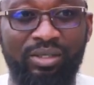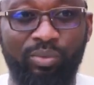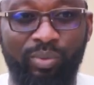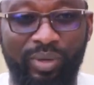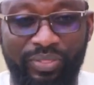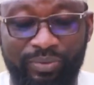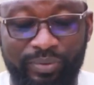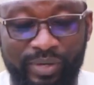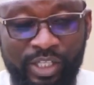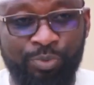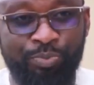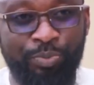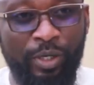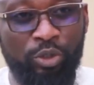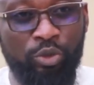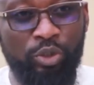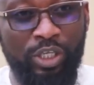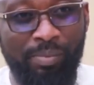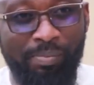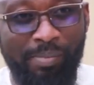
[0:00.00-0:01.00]
with
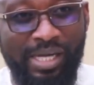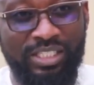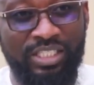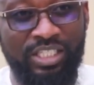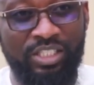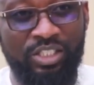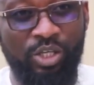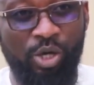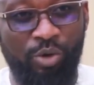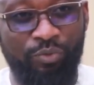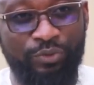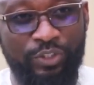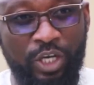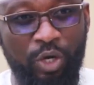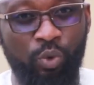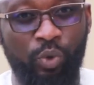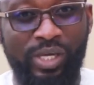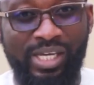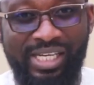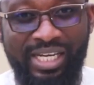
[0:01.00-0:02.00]
respect to the matters of
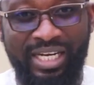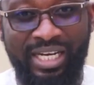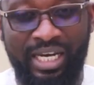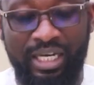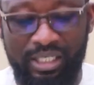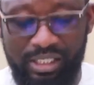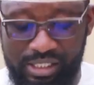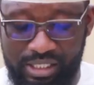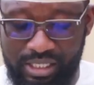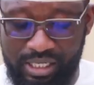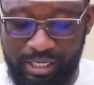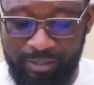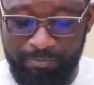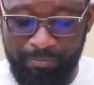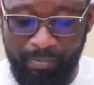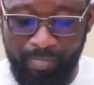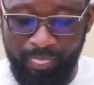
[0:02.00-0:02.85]
Tawheed and Aqidah,